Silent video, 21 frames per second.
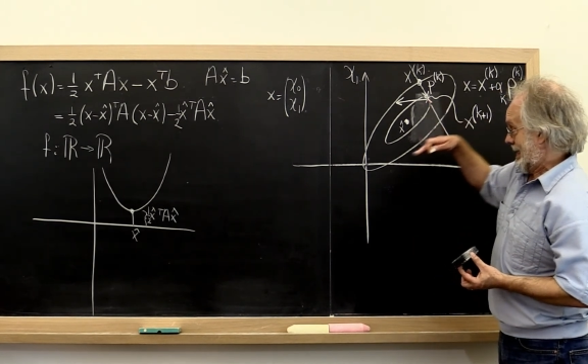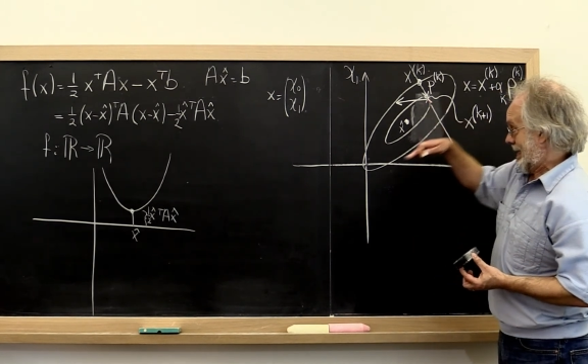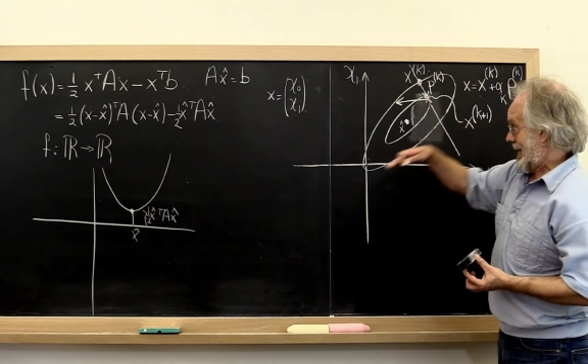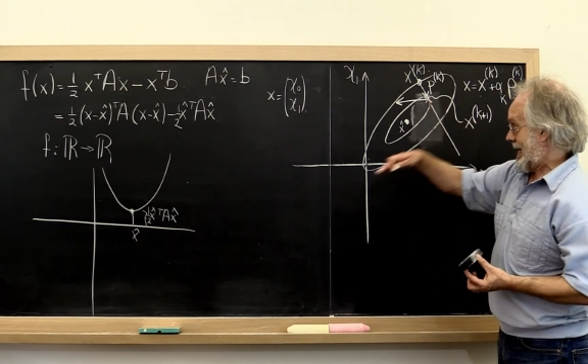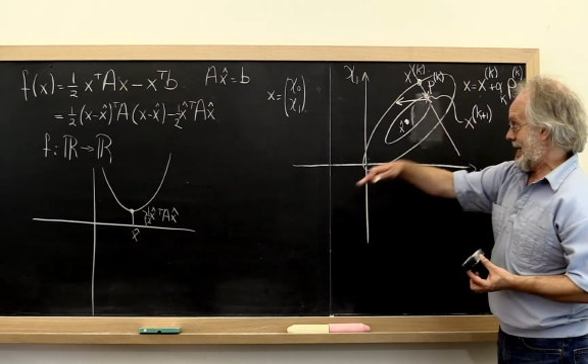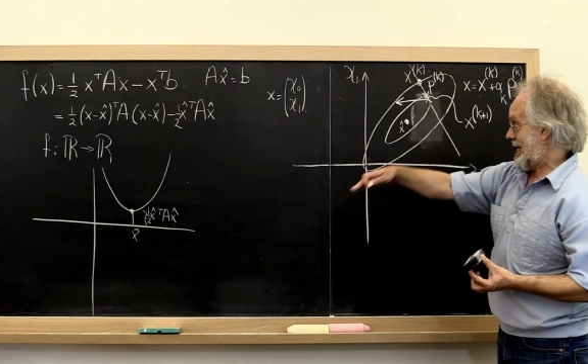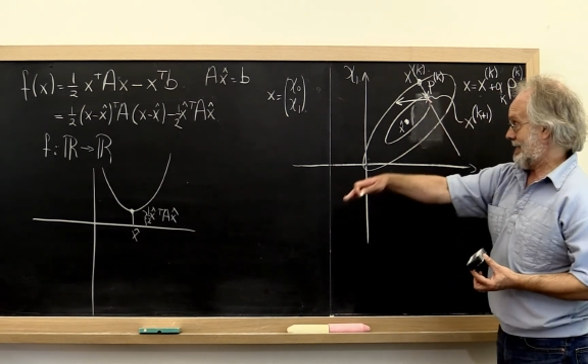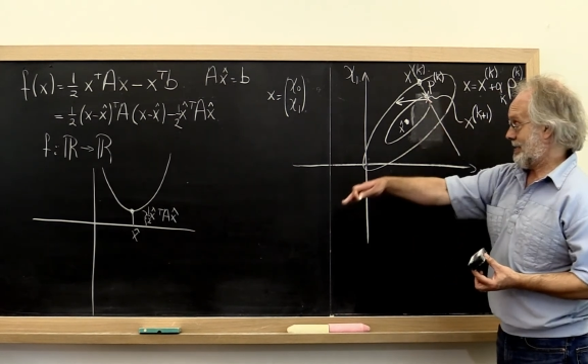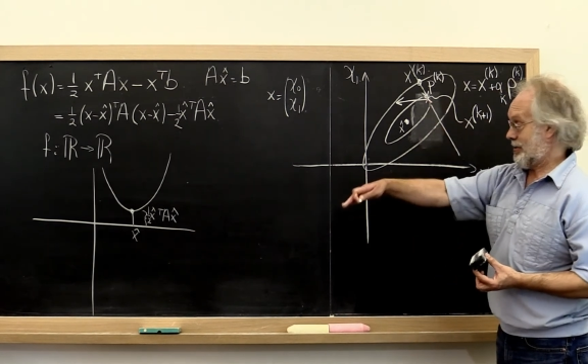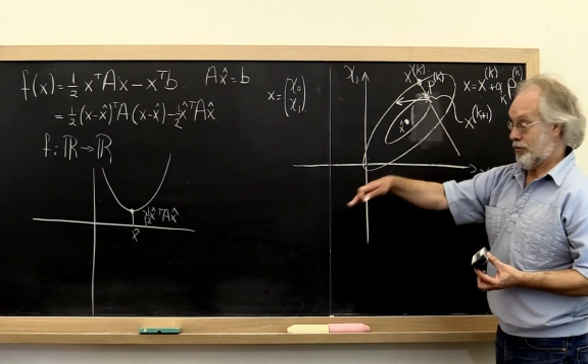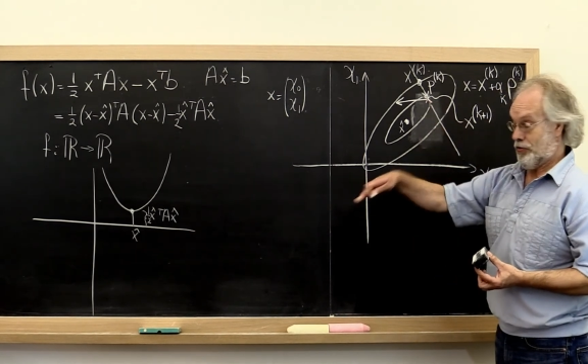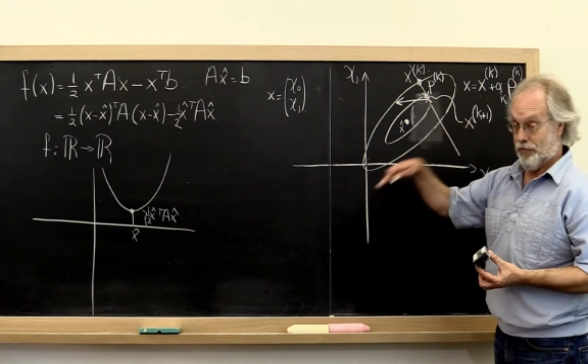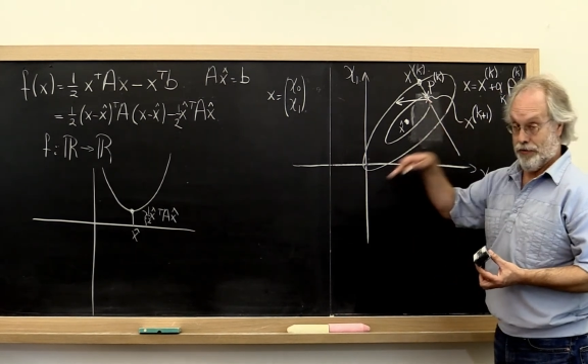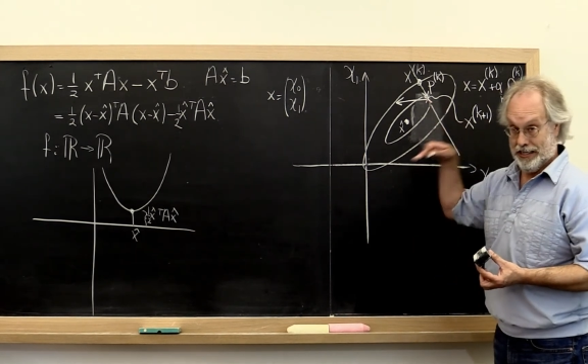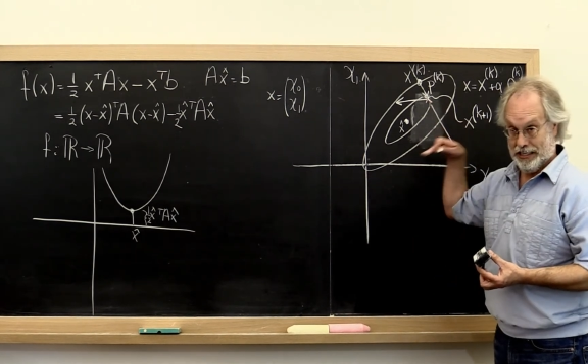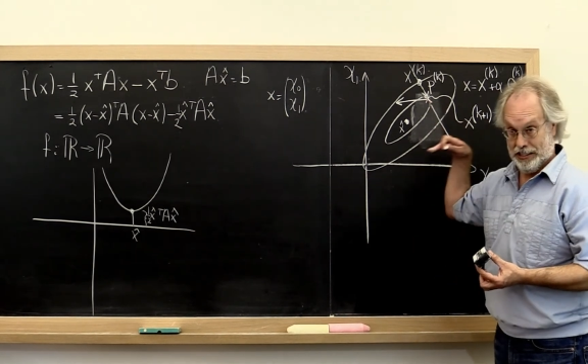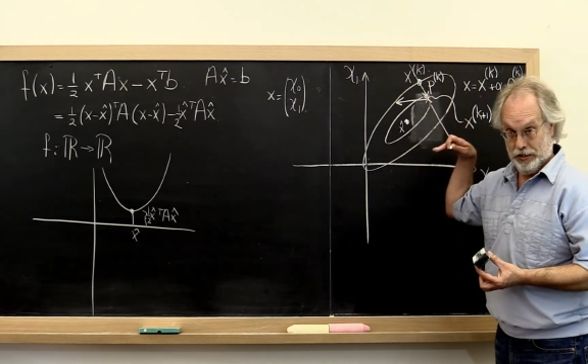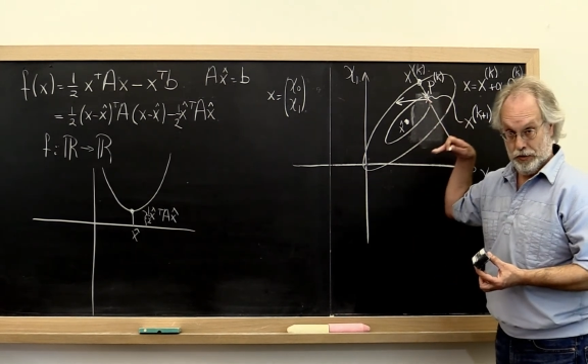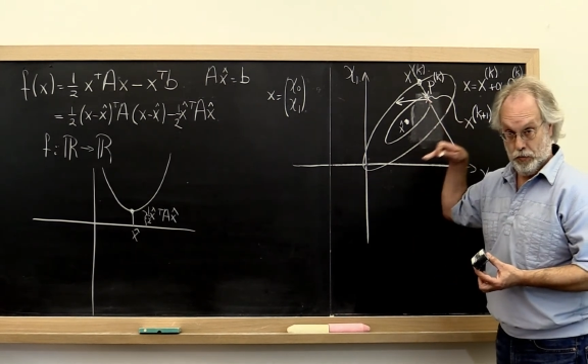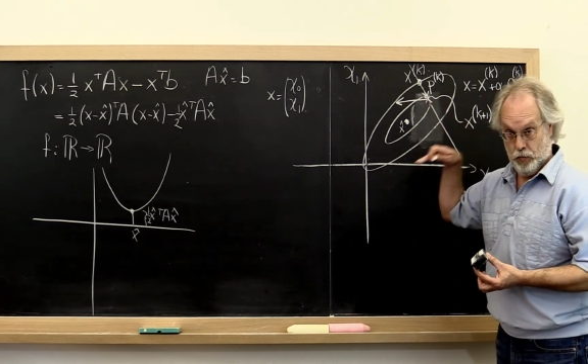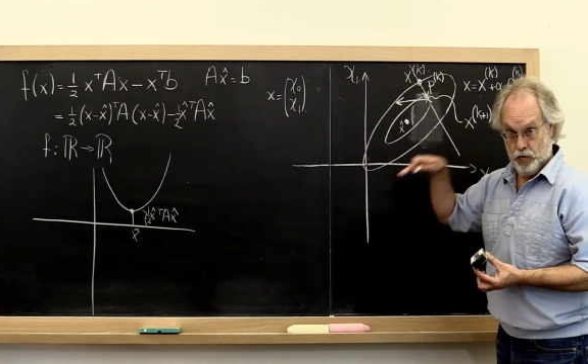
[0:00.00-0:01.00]
has a
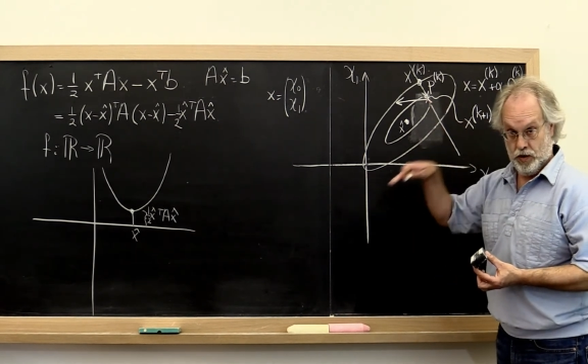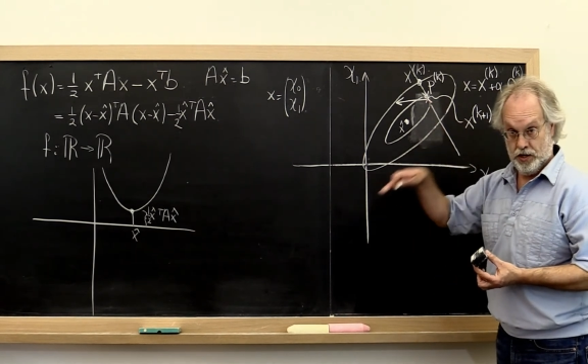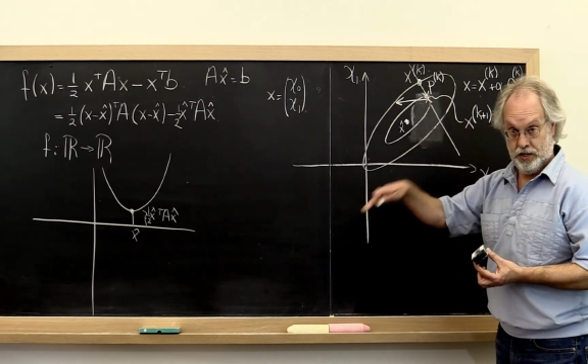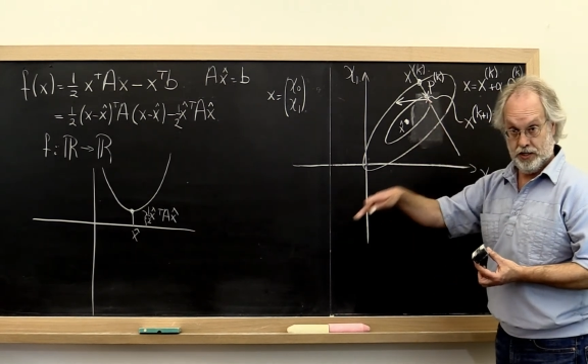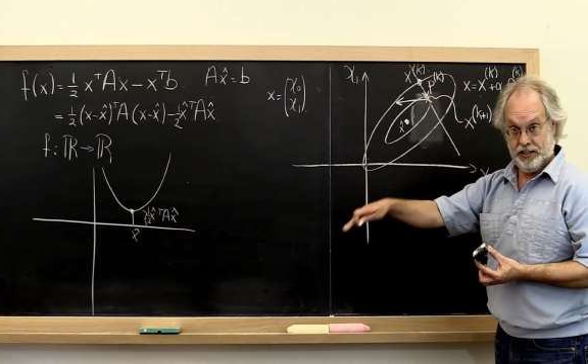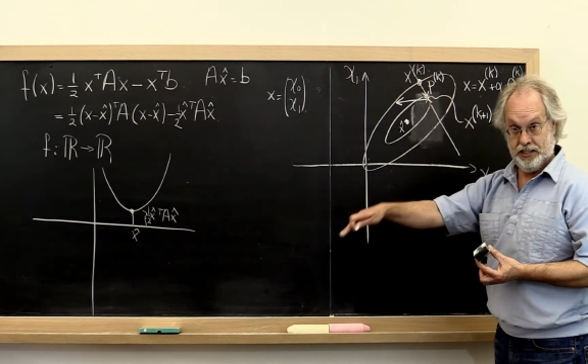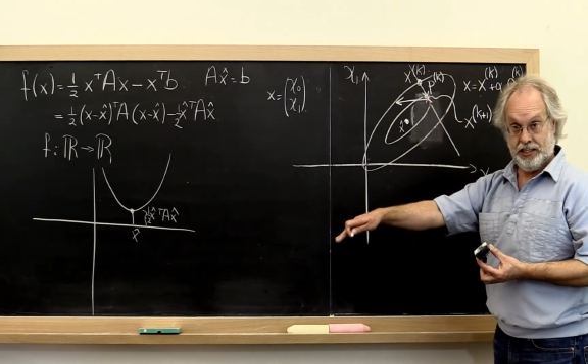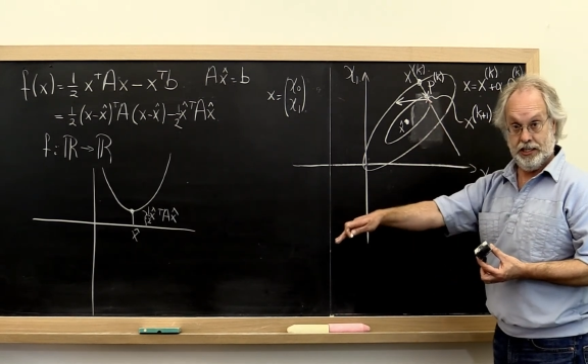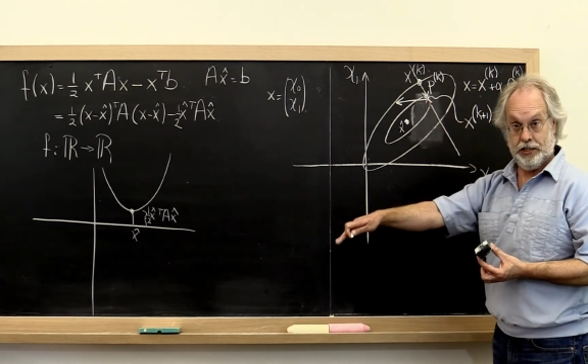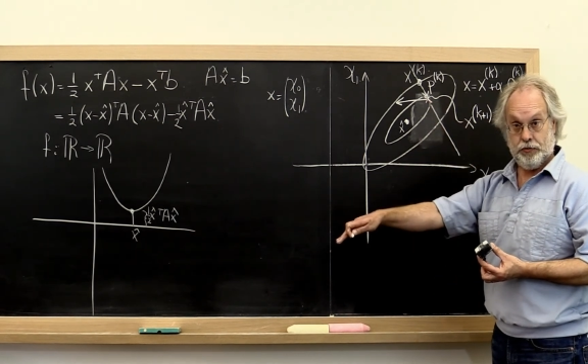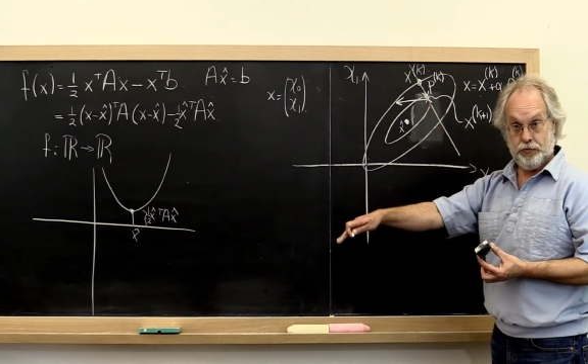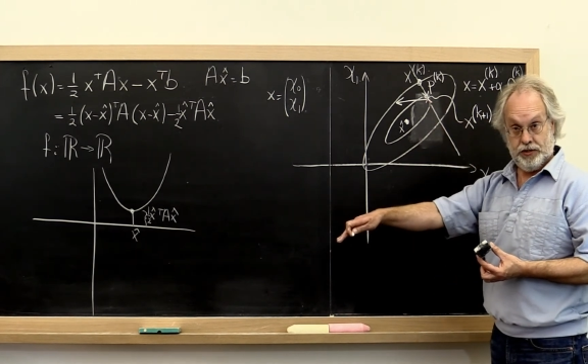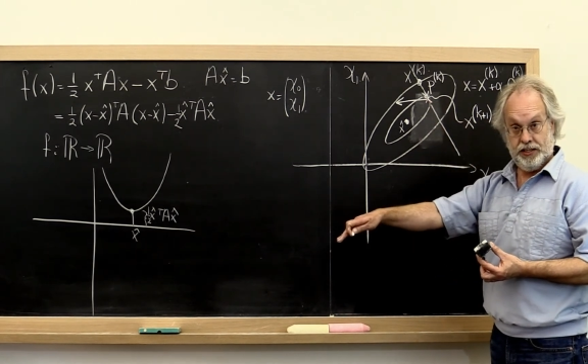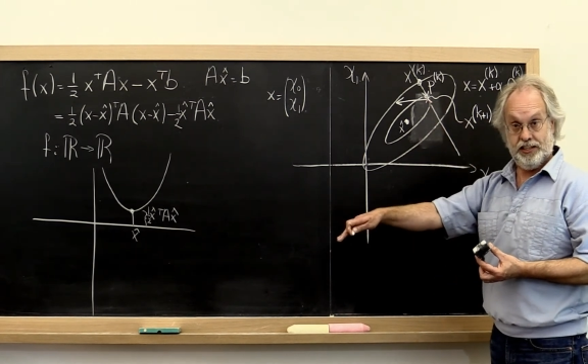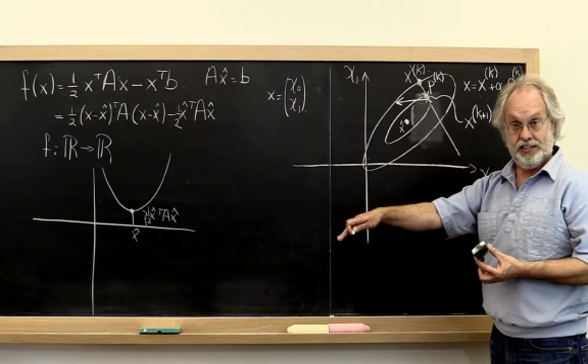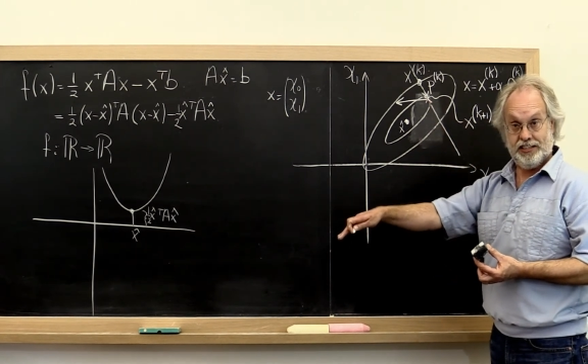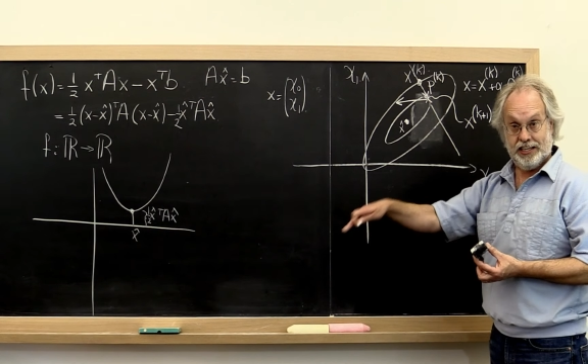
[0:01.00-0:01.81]
direction where you decrease.